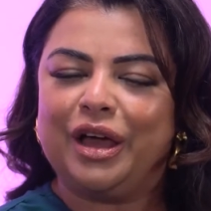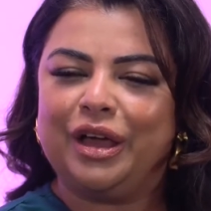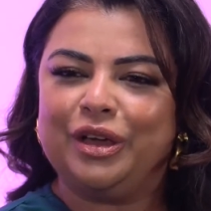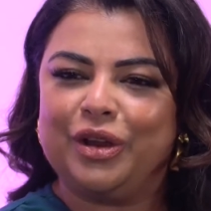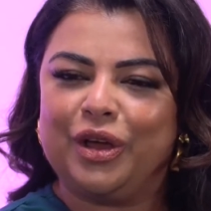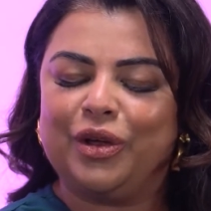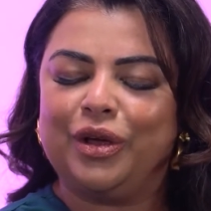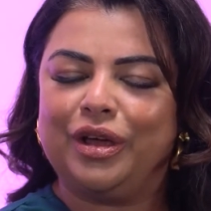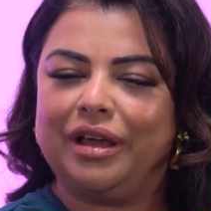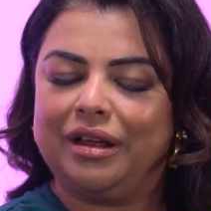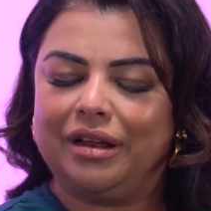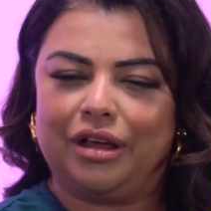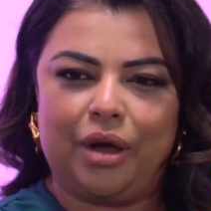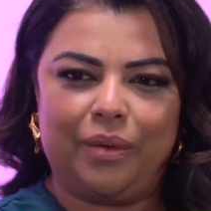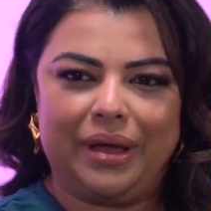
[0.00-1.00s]
you know,
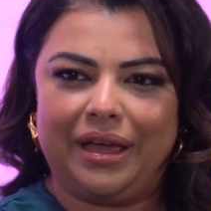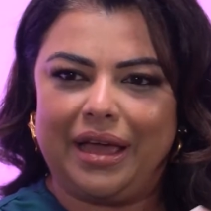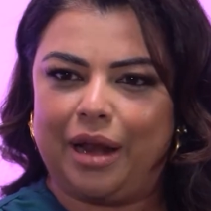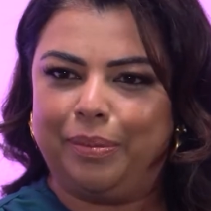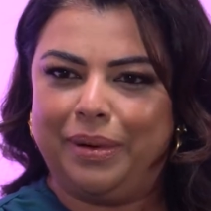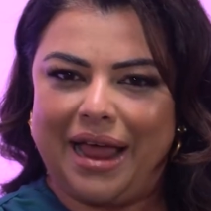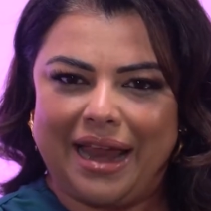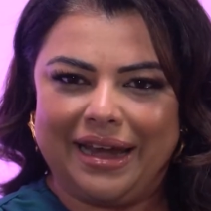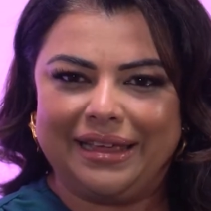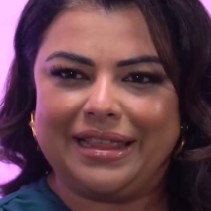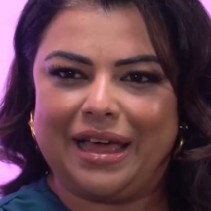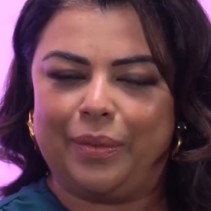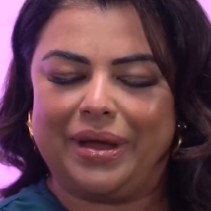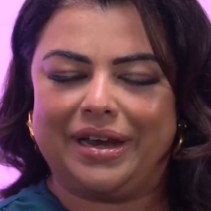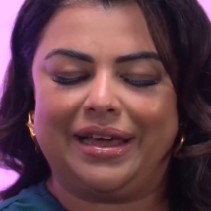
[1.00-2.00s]
going and planning
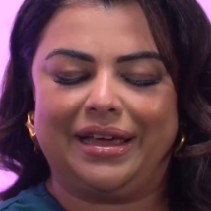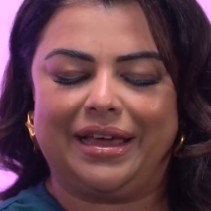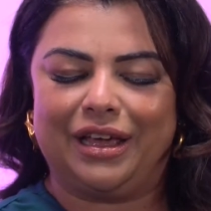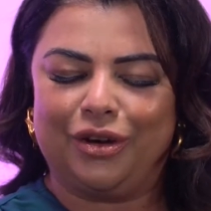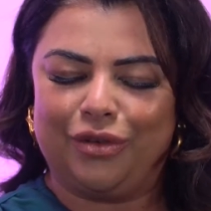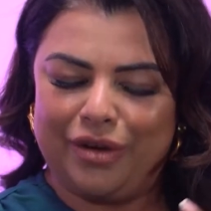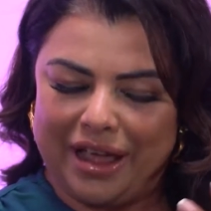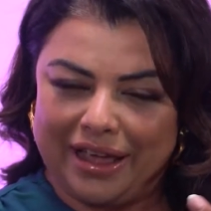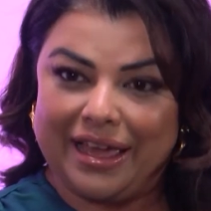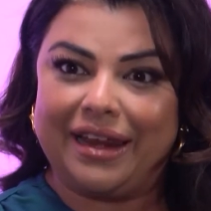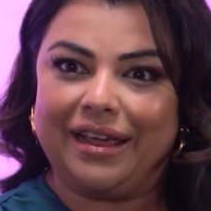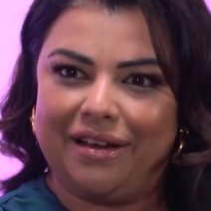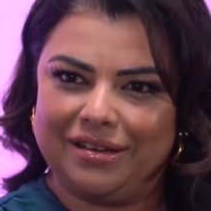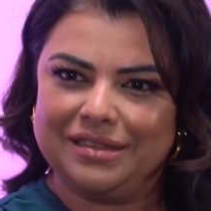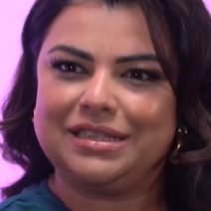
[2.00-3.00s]
their wedding and cre-
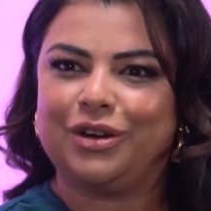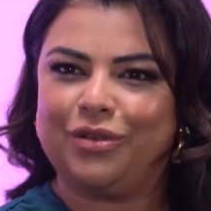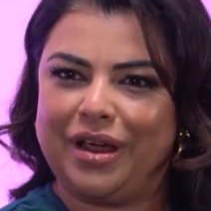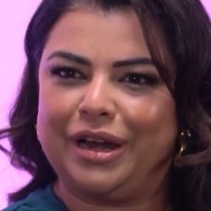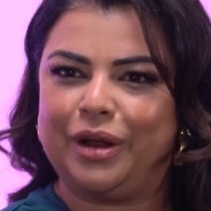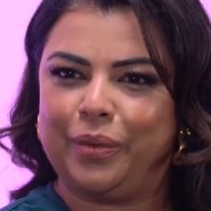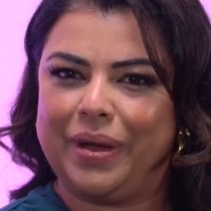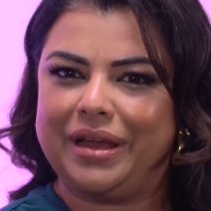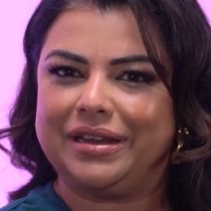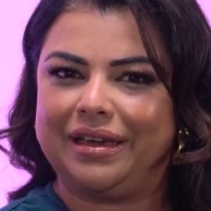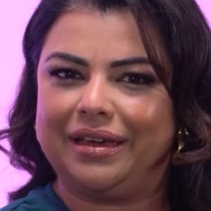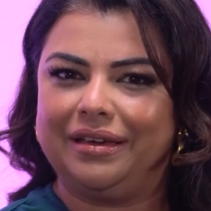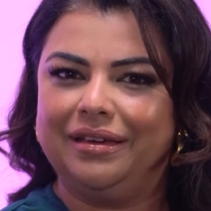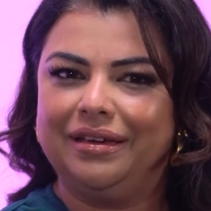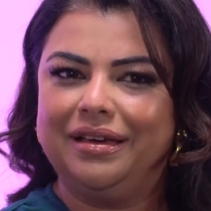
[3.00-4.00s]
getting us to create a
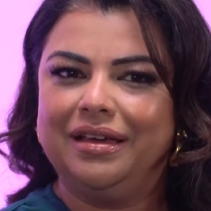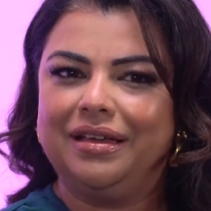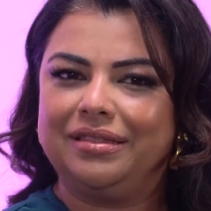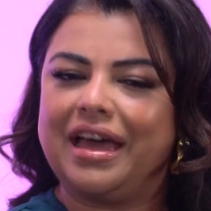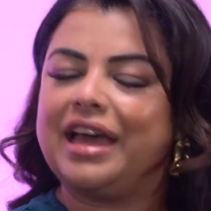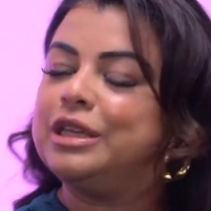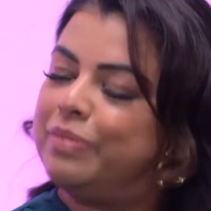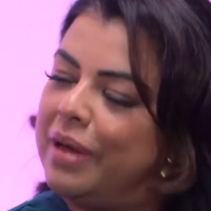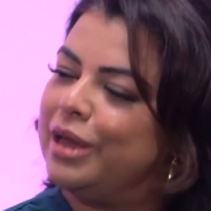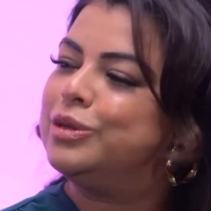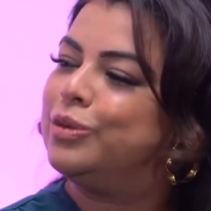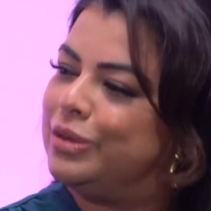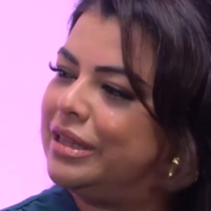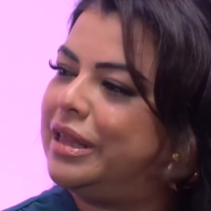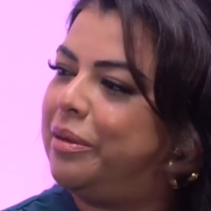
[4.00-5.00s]
wedding mm. that is mm.
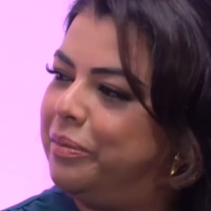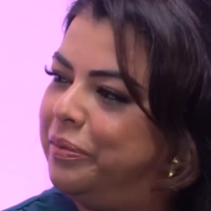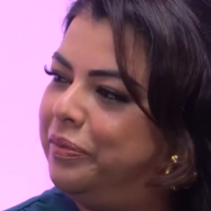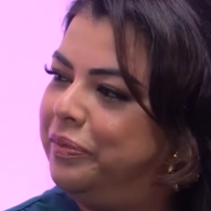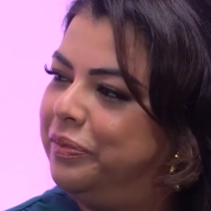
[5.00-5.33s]
personal to them.